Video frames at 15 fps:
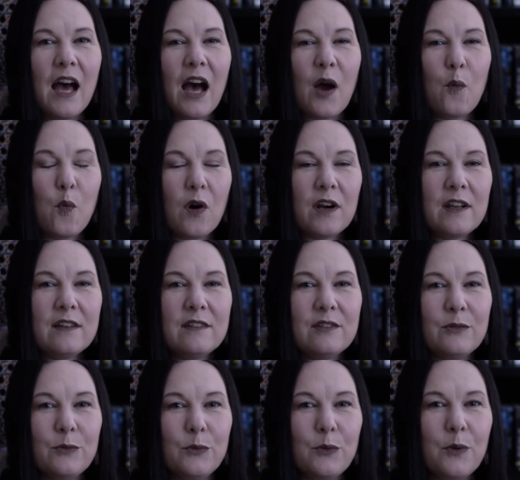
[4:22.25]
I wanted
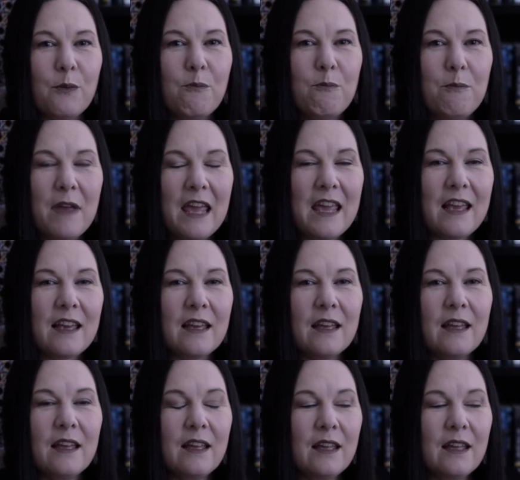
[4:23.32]
to make